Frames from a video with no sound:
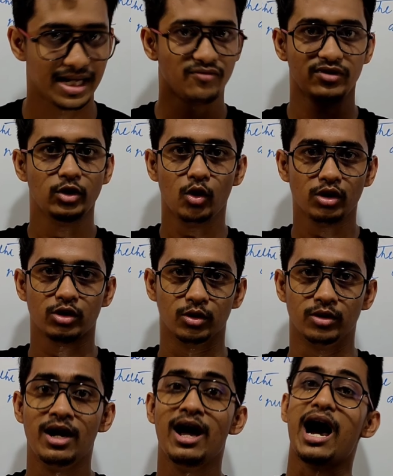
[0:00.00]
that we don't
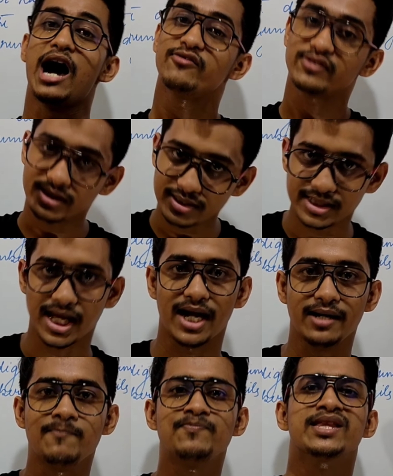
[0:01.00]
know. After
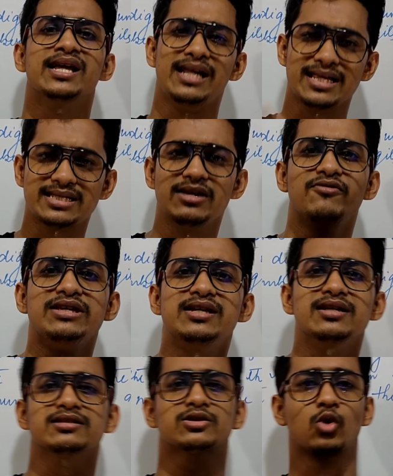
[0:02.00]
that, let's say we
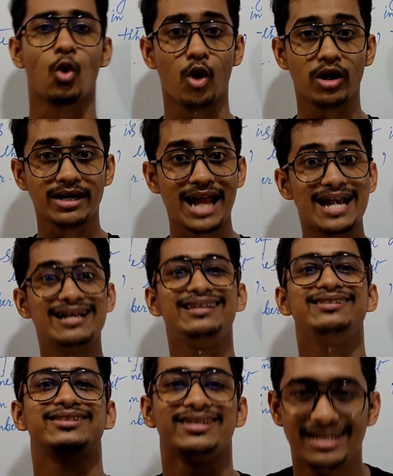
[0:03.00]
just score
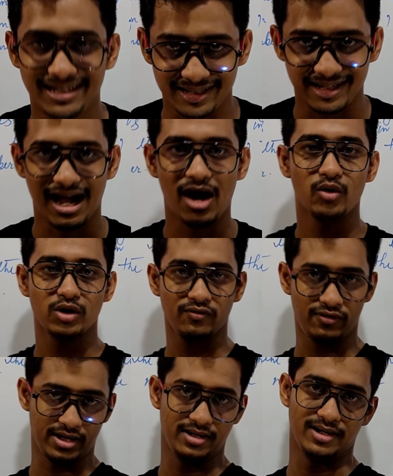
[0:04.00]
93 out of
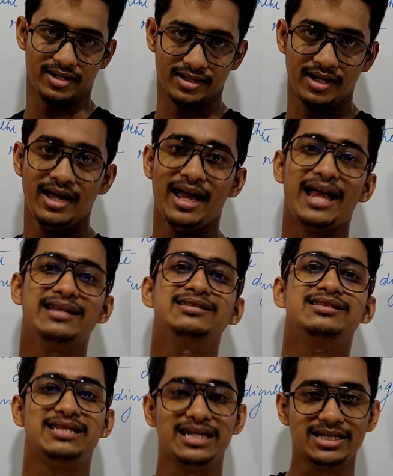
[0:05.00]
100 and
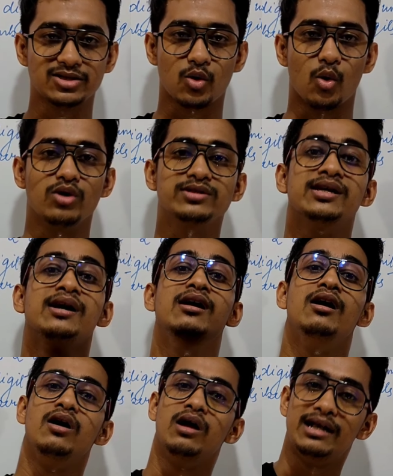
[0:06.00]
she scores
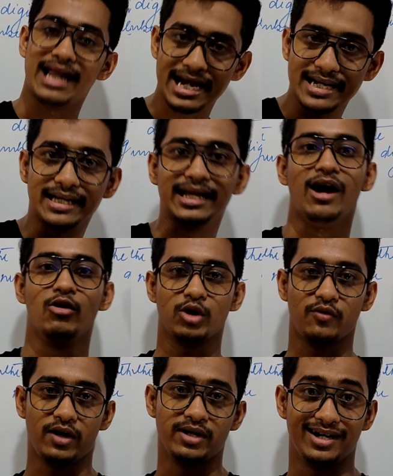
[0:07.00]
90 out
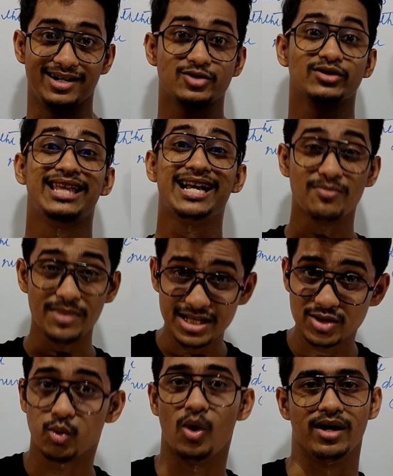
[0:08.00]
of 100. So that
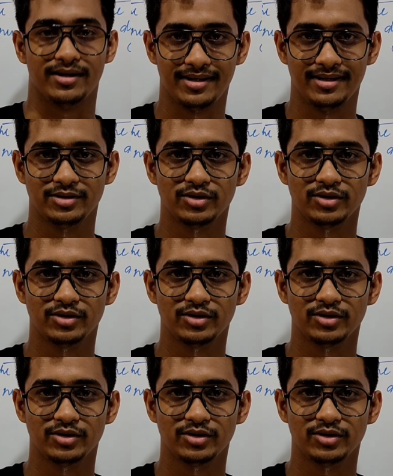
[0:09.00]
means what?